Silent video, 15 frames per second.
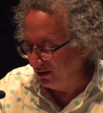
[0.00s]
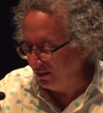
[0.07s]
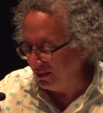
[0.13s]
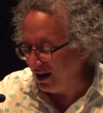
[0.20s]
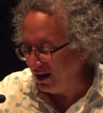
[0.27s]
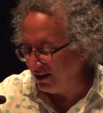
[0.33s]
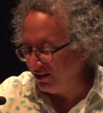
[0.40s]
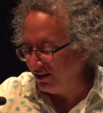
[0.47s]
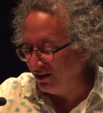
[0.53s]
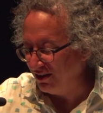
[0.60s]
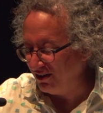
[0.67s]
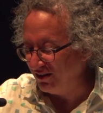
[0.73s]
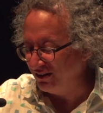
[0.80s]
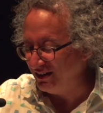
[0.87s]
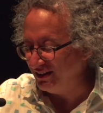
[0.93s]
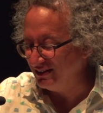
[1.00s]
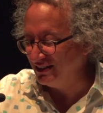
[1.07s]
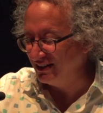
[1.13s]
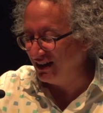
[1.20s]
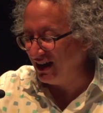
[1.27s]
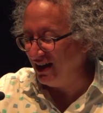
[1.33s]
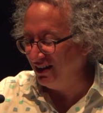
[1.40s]
That uh,
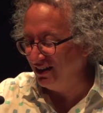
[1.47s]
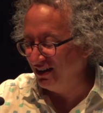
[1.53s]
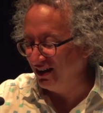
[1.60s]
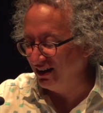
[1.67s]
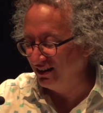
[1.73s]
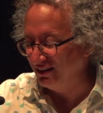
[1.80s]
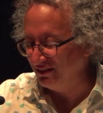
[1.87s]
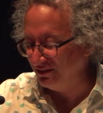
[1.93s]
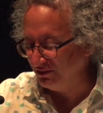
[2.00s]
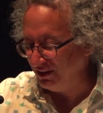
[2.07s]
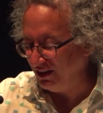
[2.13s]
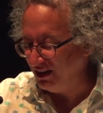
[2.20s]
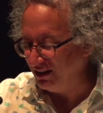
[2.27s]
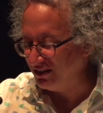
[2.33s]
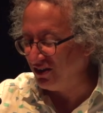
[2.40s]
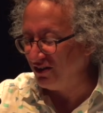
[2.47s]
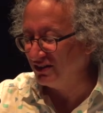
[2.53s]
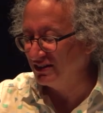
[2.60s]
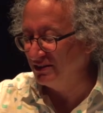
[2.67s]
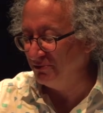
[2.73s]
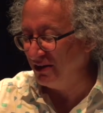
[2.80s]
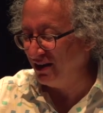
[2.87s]
artistic editing he
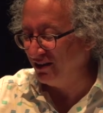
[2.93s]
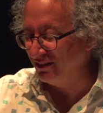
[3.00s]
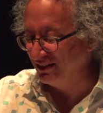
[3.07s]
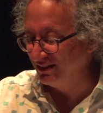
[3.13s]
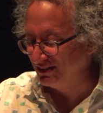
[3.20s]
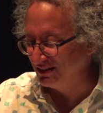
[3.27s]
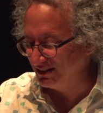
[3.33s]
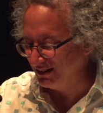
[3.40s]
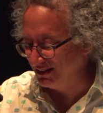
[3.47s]
talks about is,